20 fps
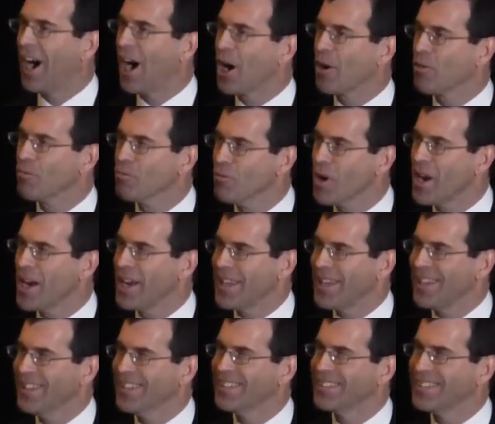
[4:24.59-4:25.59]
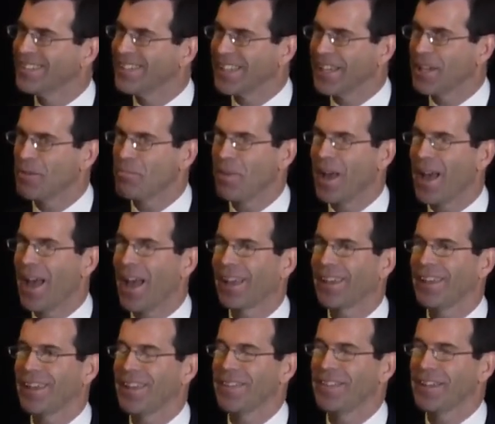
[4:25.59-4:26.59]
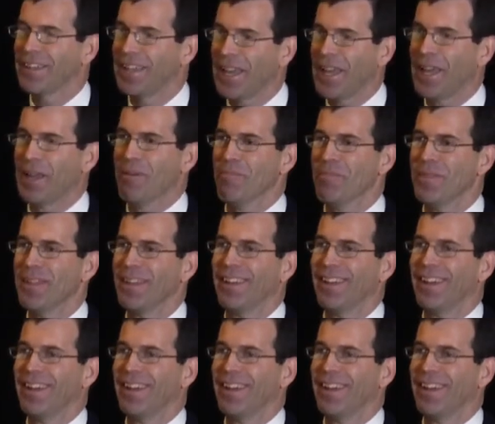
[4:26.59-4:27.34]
are ready to get back in the game.